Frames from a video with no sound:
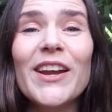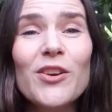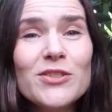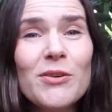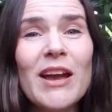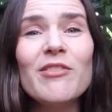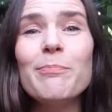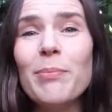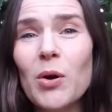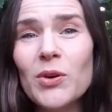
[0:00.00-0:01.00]
also have a
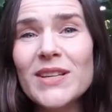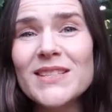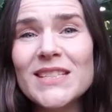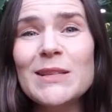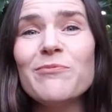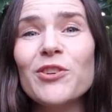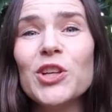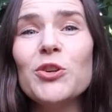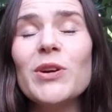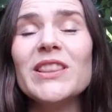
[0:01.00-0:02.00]
bonus tip for
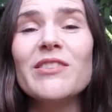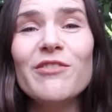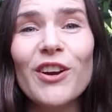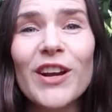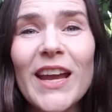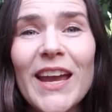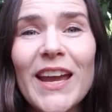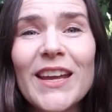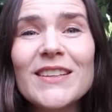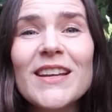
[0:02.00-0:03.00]
you at the very
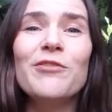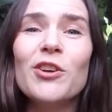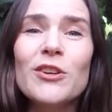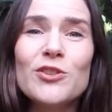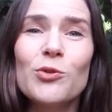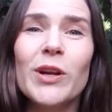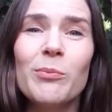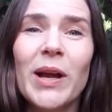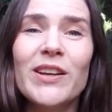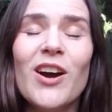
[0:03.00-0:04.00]
end. If you're enjoying
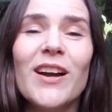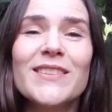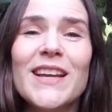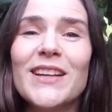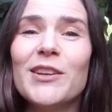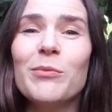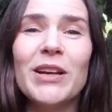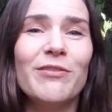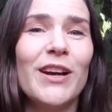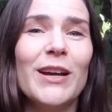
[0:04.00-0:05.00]
my content and my
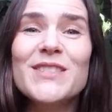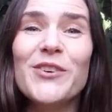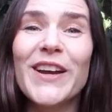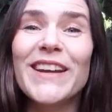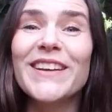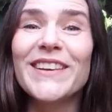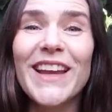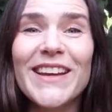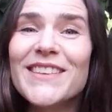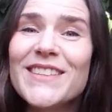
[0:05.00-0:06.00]
vibe, go ahead and
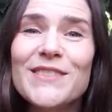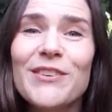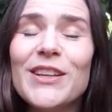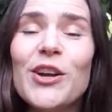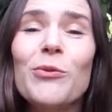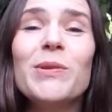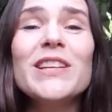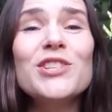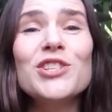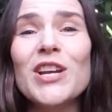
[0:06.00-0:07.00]
like this video.
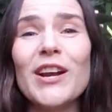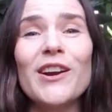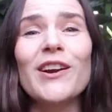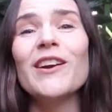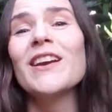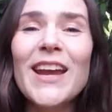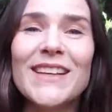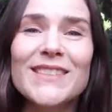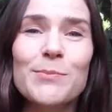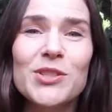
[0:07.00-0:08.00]
Please share
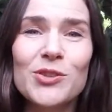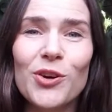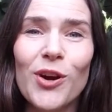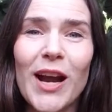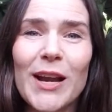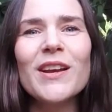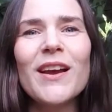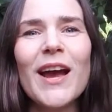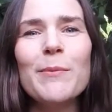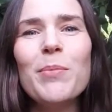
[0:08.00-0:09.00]
and subscribe.
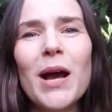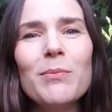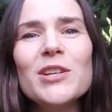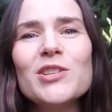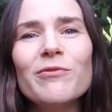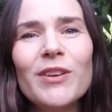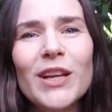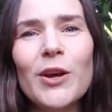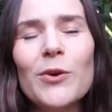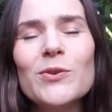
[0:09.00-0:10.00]
I publish
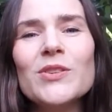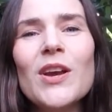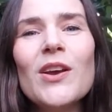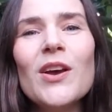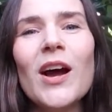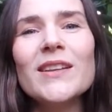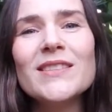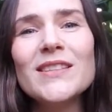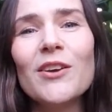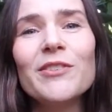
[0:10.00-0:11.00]
videos on
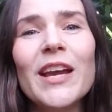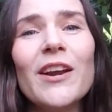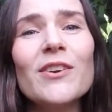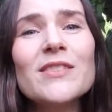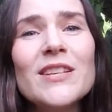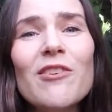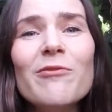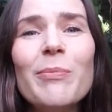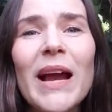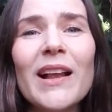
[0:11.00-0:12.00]
self-care,
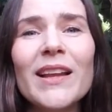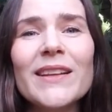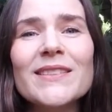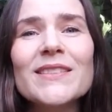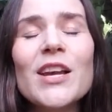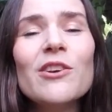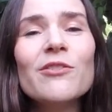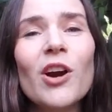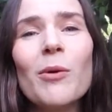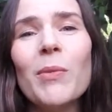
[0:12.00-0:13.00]
self-balance
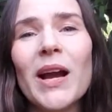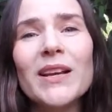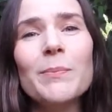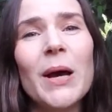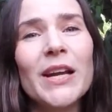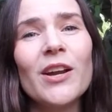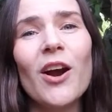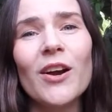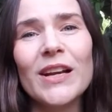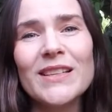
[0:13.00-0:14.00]
for our mind, body,
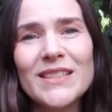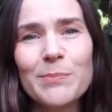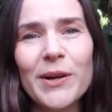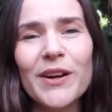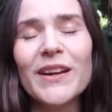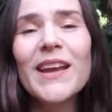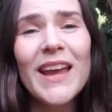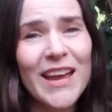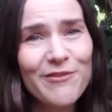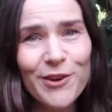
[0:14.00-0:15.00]
heart, and spirit
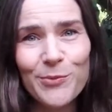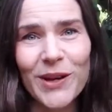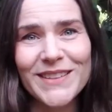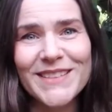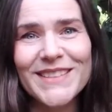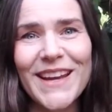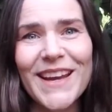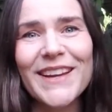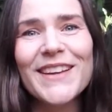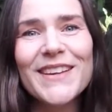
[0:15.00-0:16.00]
every Wednesday.
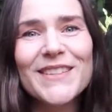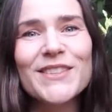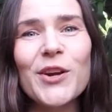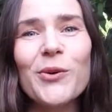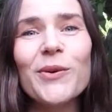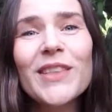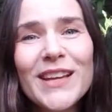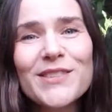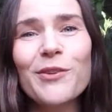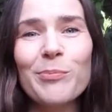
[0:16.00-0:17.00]
So
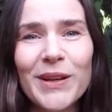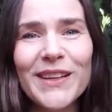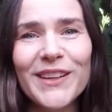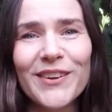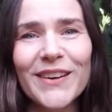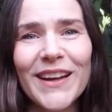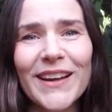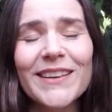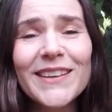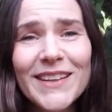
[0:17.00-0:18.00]
thanks for being here
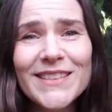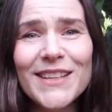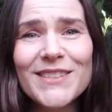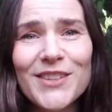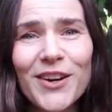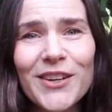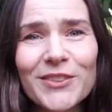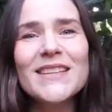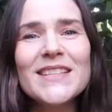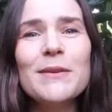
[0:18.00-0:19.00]
again, and let's get started.
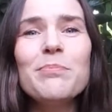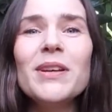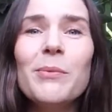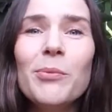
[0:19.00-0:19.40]
Tip number